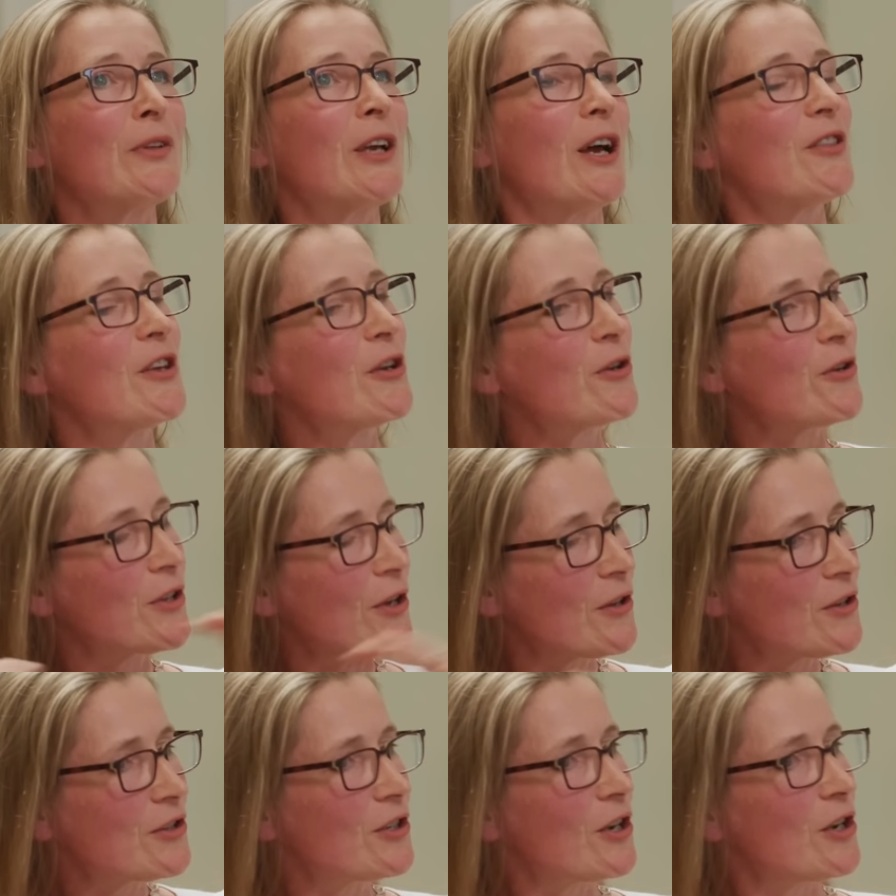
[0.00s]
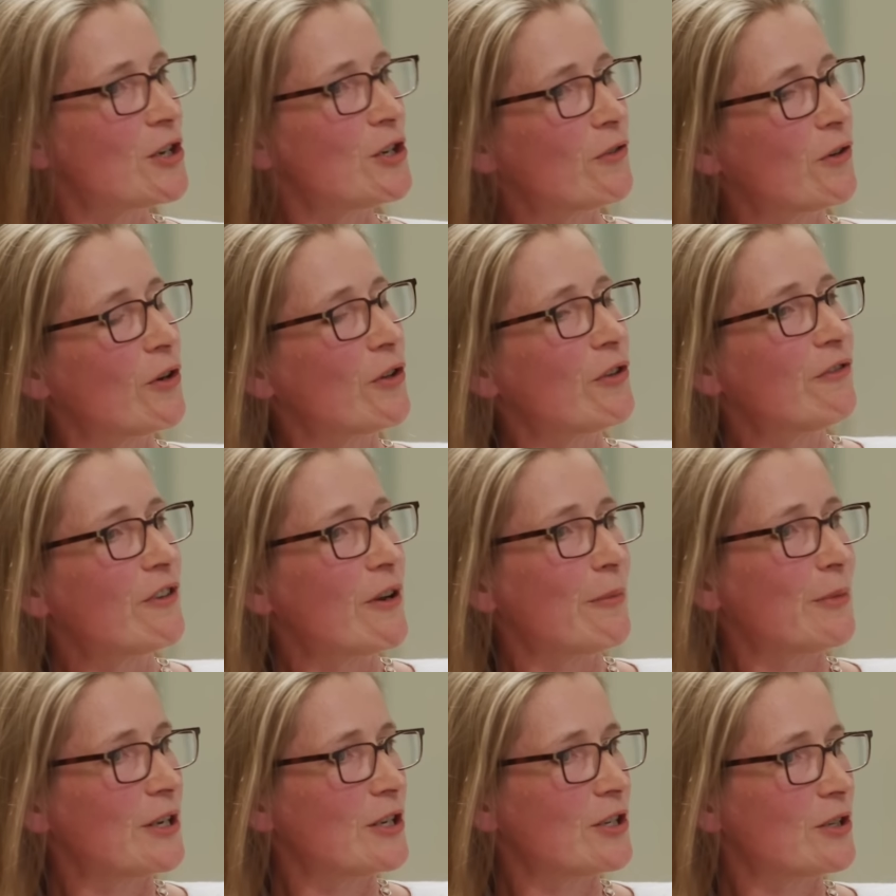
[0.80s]
And then on the other side, you've got the
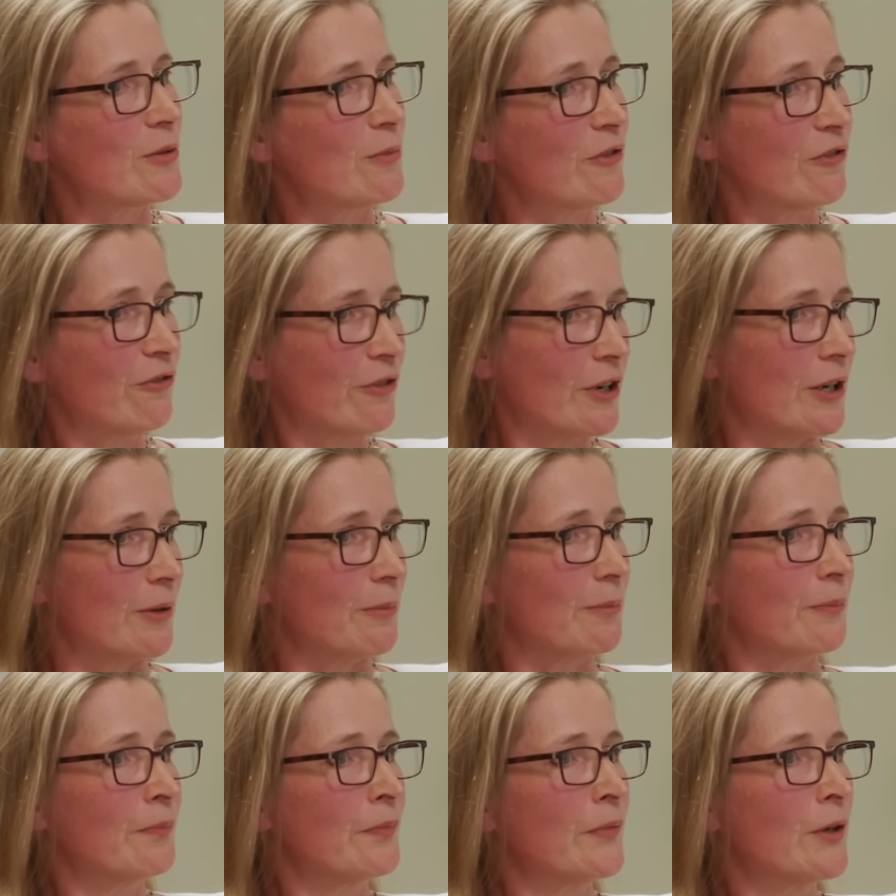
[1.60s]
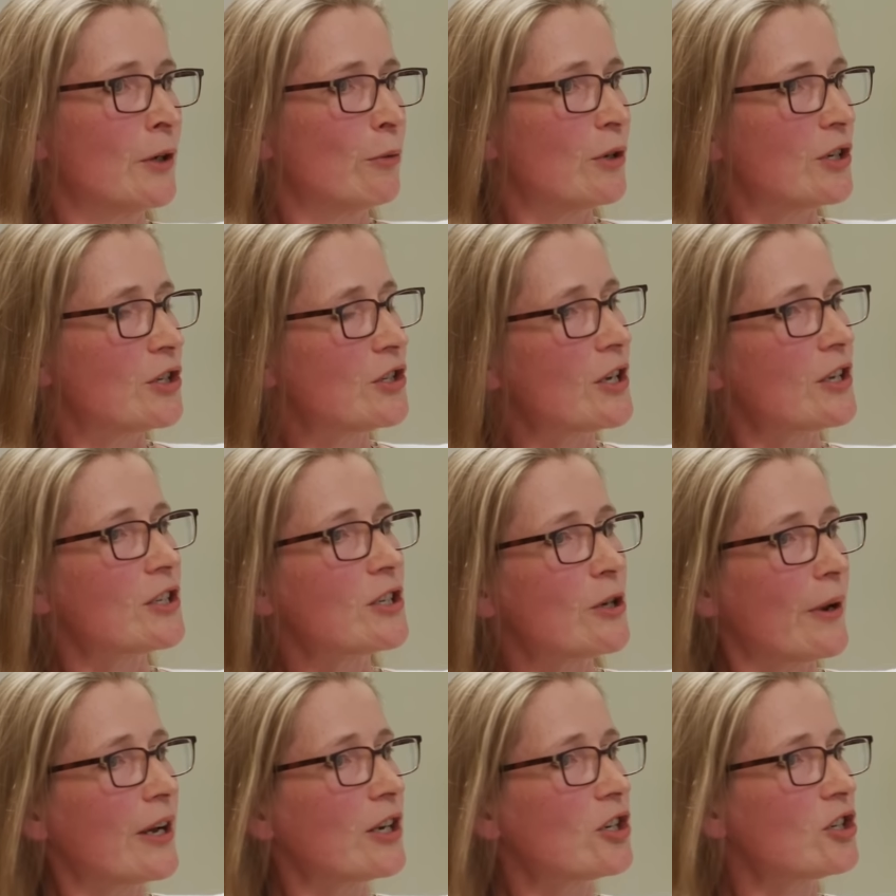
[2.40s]
feminism of freedom, which says,
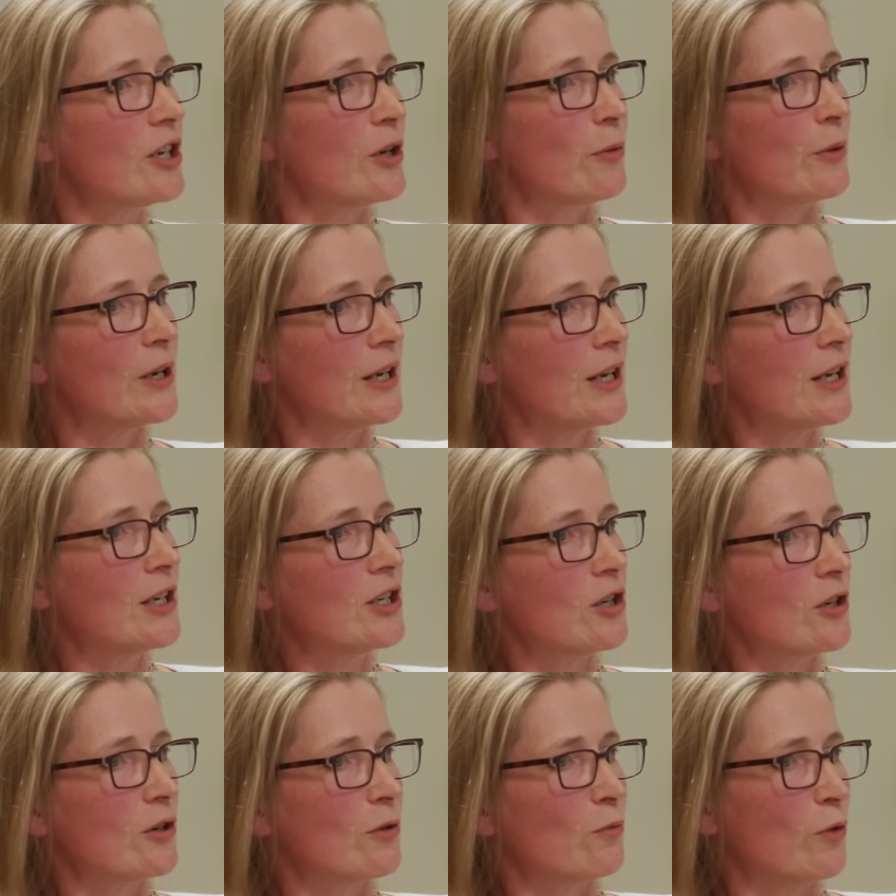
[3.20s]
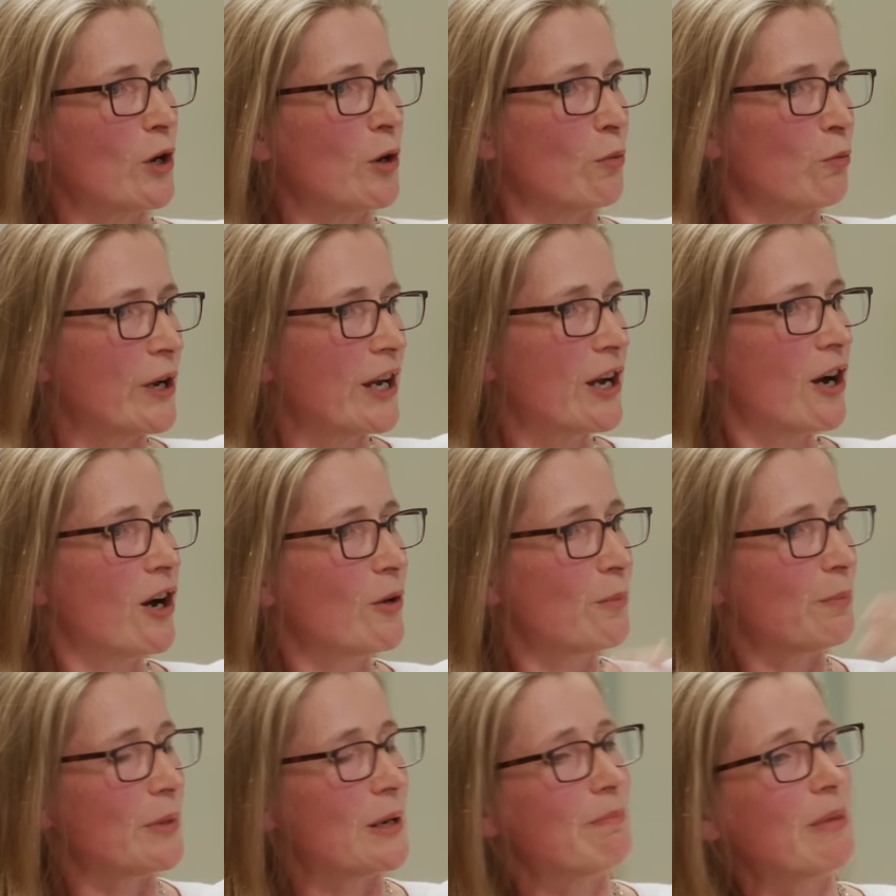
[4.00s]
no, actually, we need to, we, we
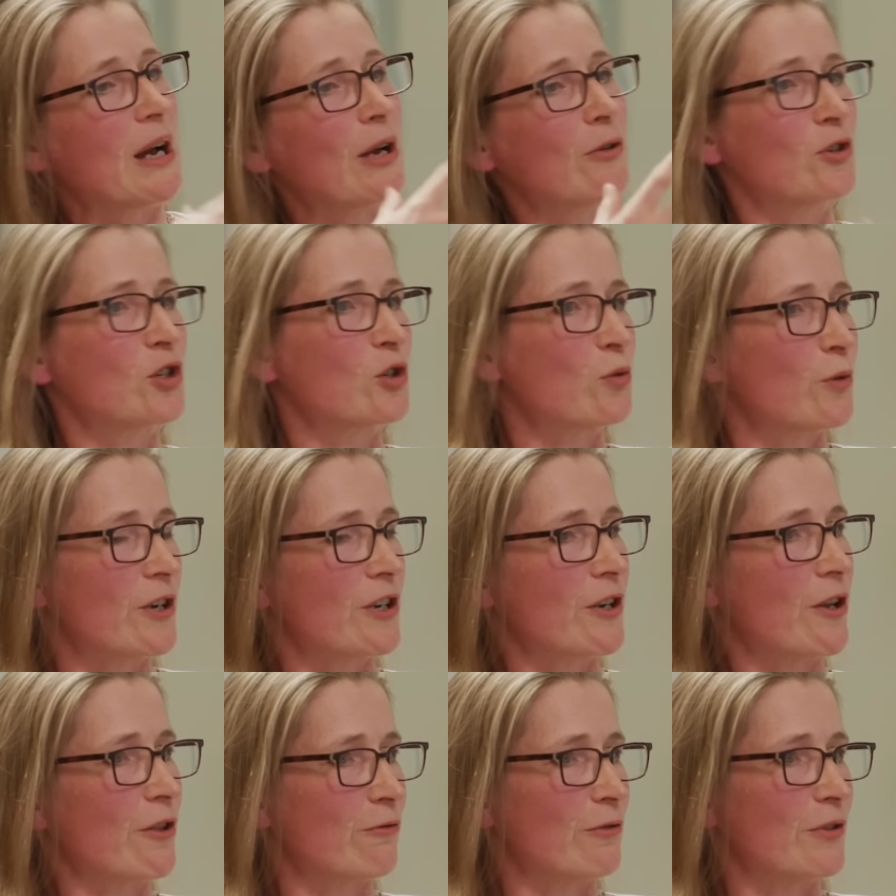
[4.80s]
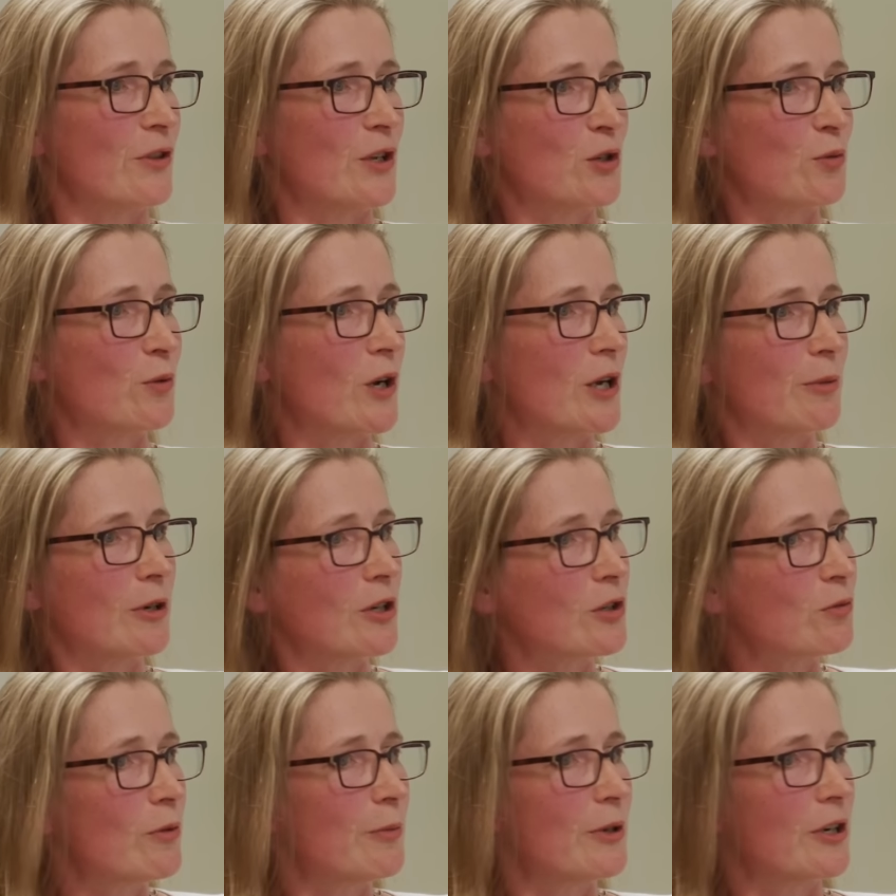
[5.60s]
can't be bound to one another in this way
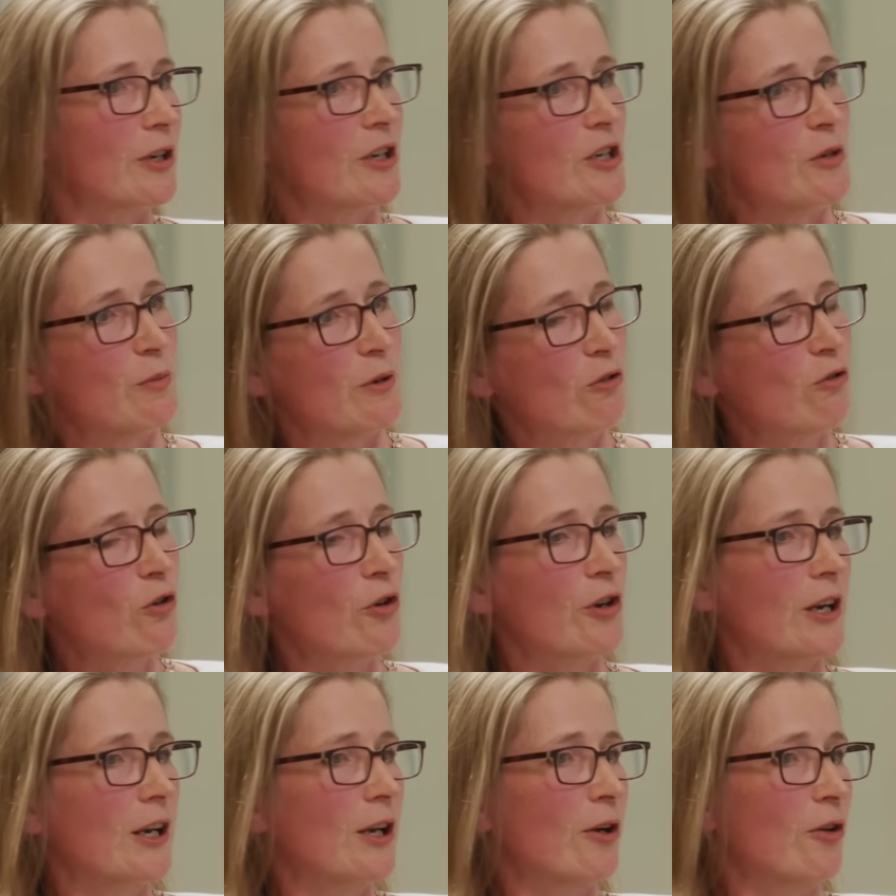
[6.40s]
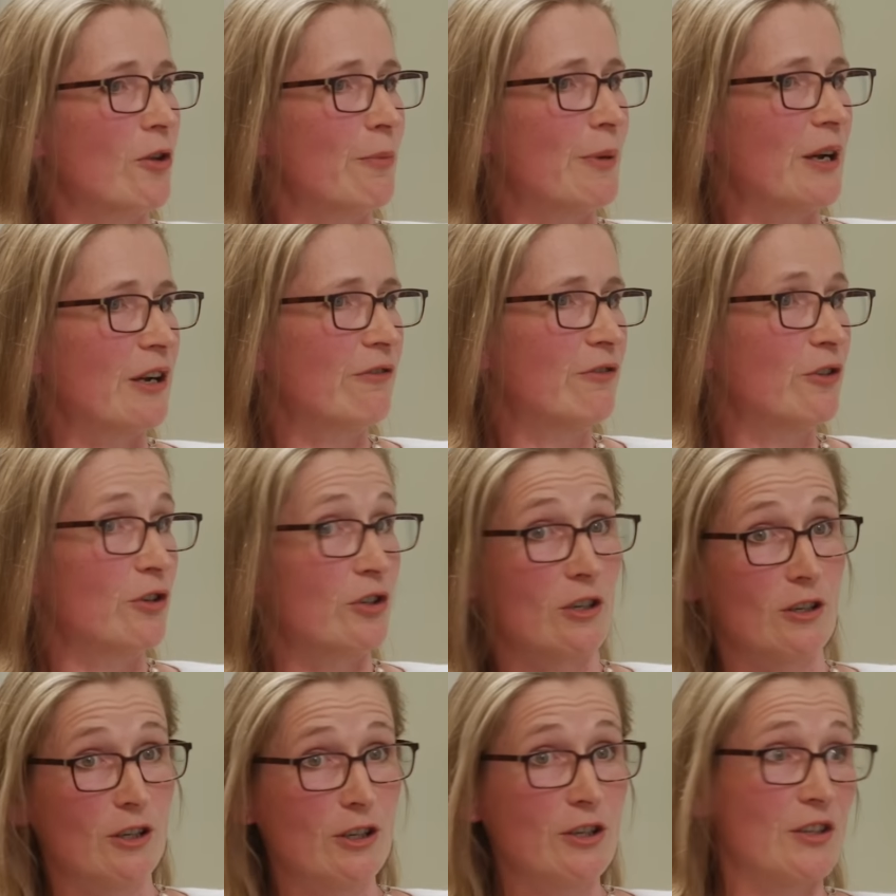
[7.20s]
because women are going to be chronically on the back
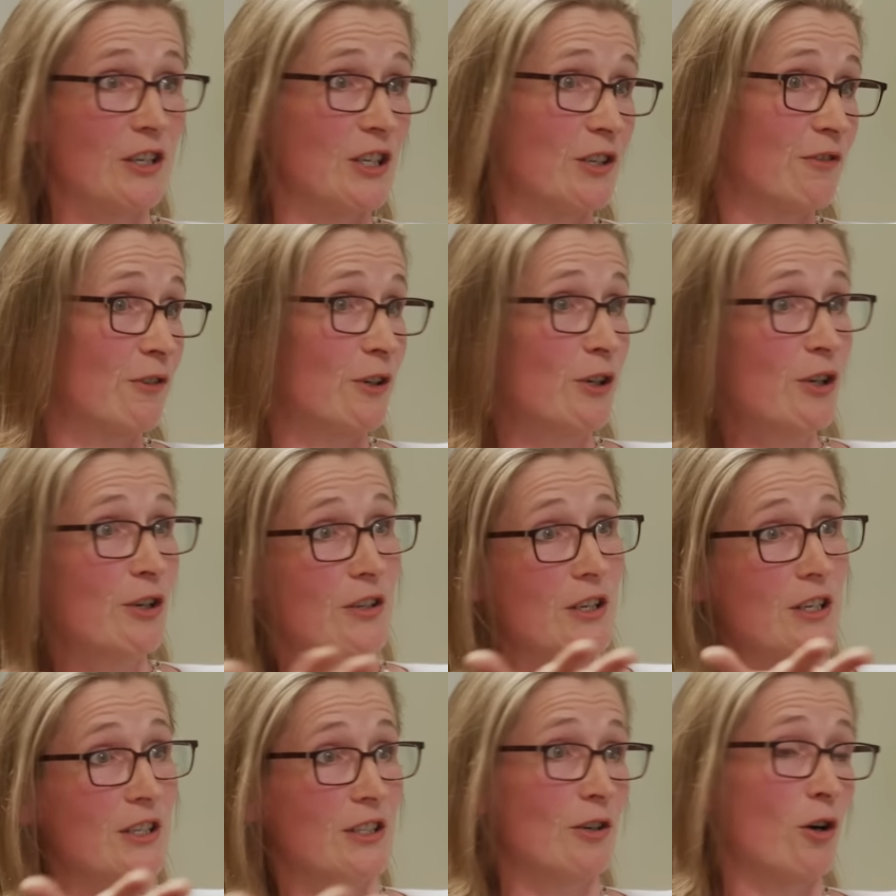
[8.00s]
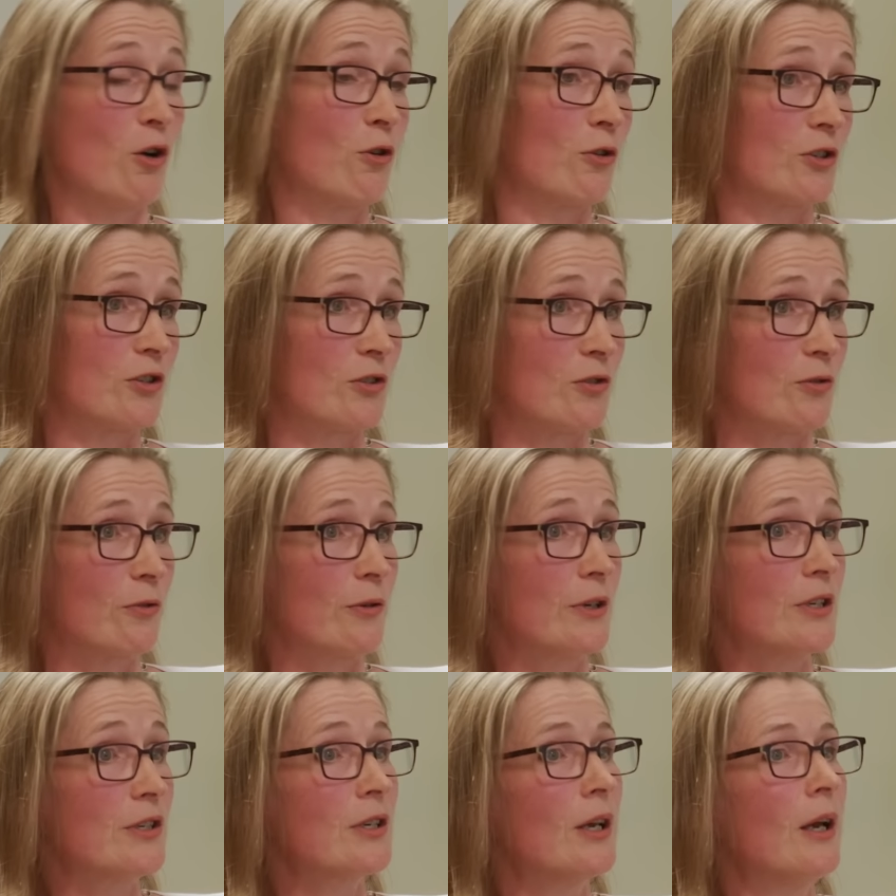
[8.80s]
foot. And look at these, look at these horror
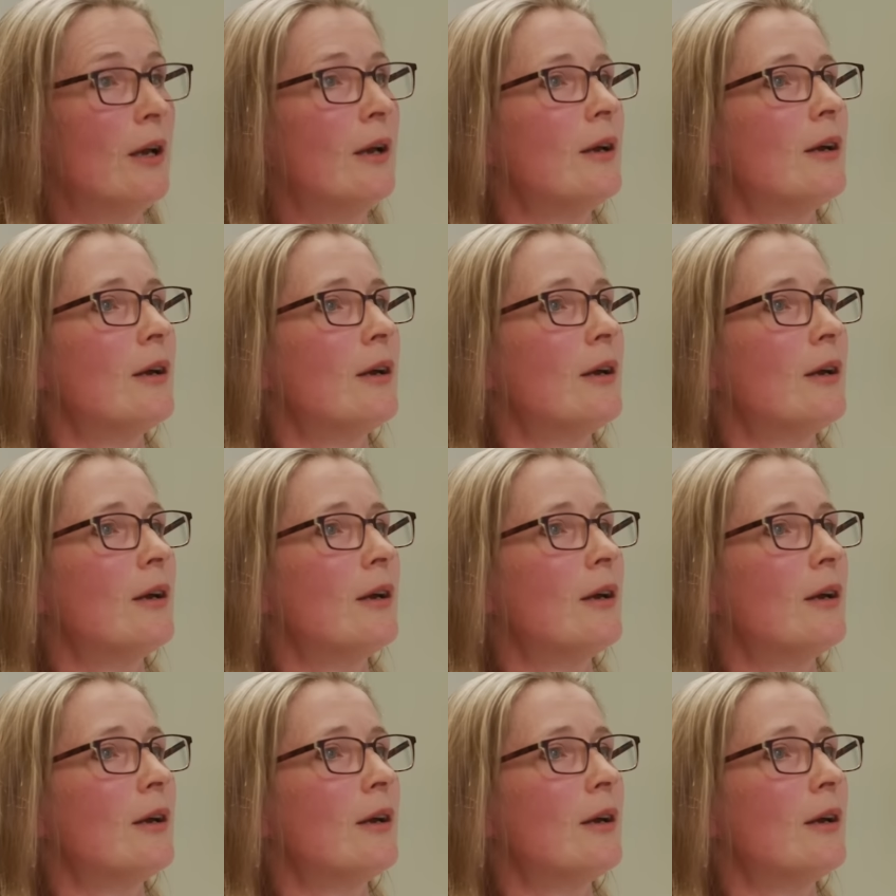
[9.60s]
stories.